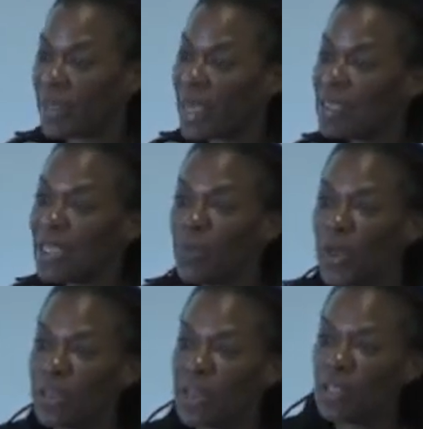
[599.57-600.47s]
The idea idea
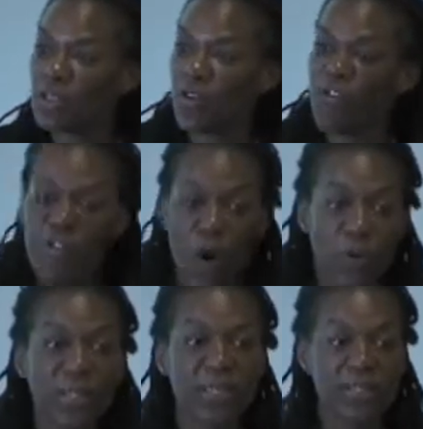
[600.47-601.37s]
being that the
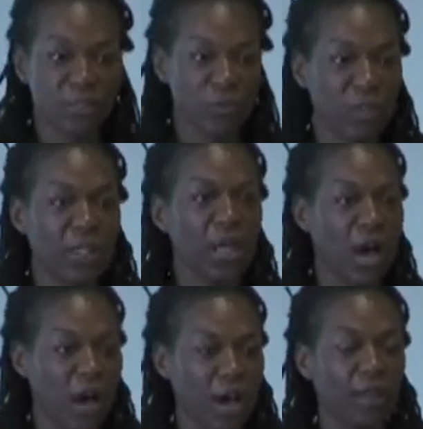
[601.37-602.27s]
focus is really
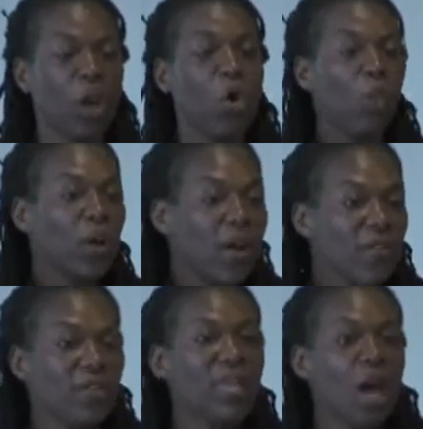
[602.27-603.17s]
on
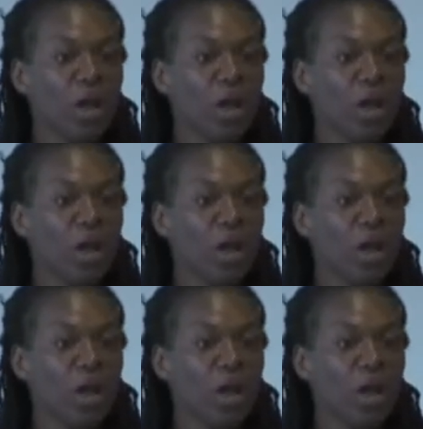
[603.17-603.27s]
whatever the